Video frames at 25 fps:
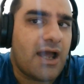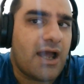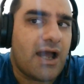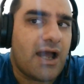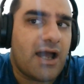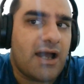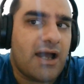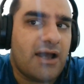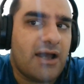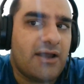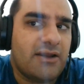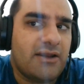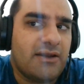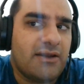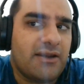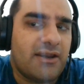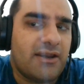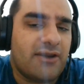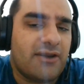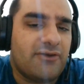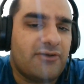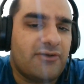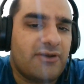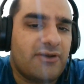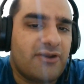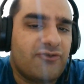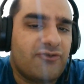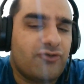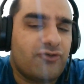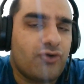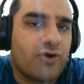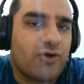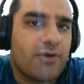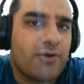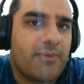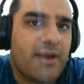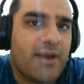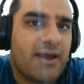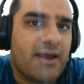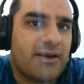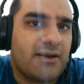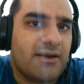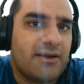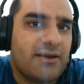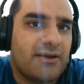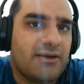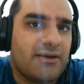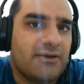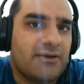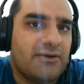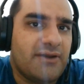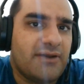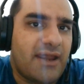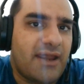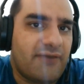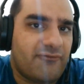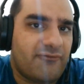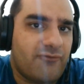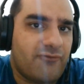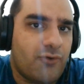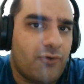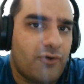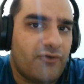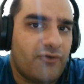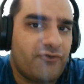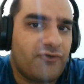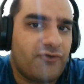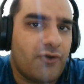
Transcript: And let's talk about net force.